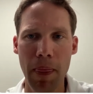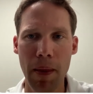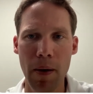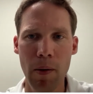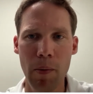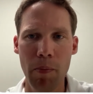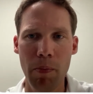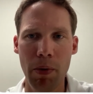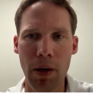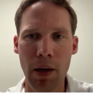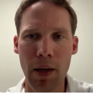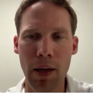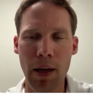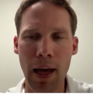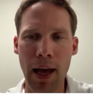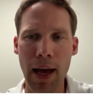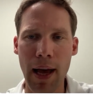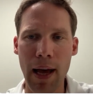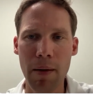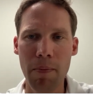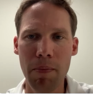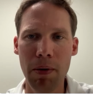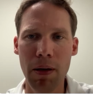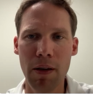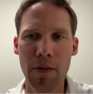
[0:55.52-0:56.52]
but it
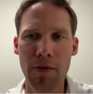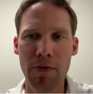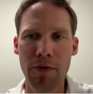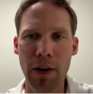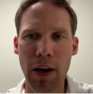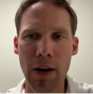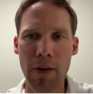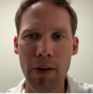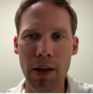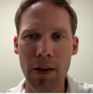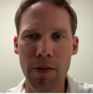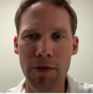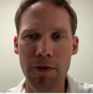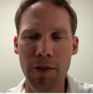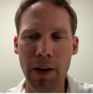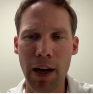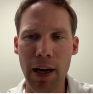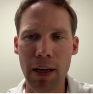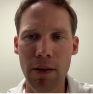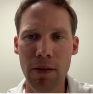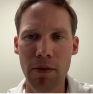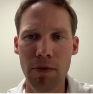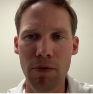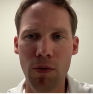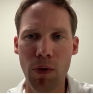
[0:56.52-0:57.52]
can be a very
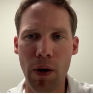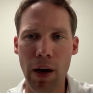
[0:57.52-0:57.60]
effective